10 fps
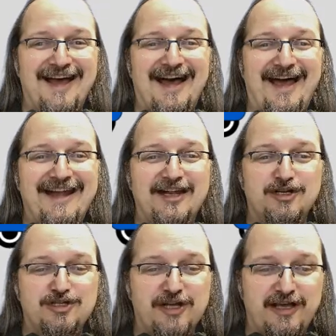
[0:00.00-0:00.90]
I need to
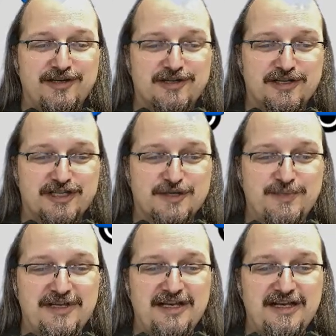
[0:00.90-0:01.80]
change the
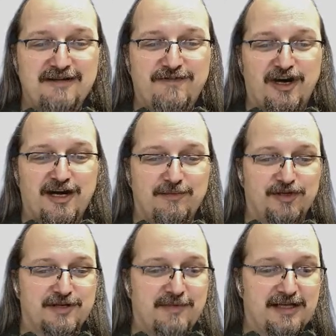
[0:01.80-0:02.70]
speed variable
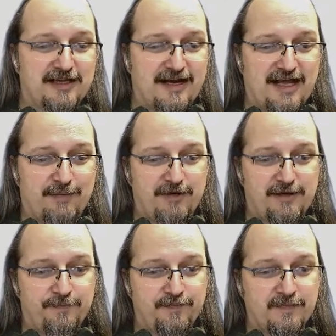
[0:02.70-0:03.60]
to make that happen.
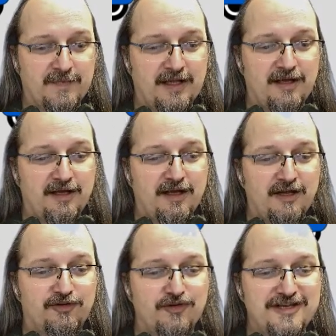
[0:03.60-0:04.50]

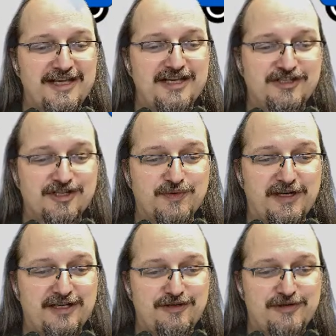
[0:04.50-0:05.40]
So the easiest way
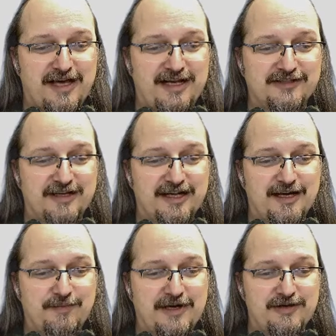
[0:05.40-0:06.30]
to do that is I'm going to
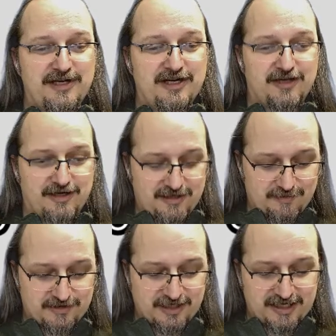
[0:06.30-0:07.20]
come down here. I'm
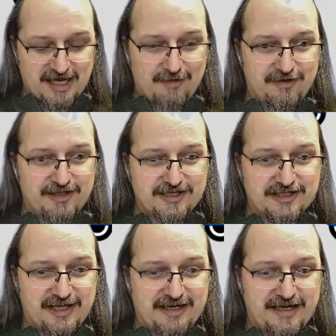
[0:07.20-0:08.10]
just going to comment this
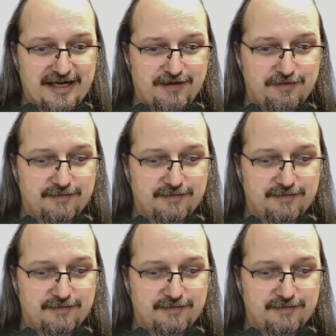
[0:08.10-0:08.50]
line out.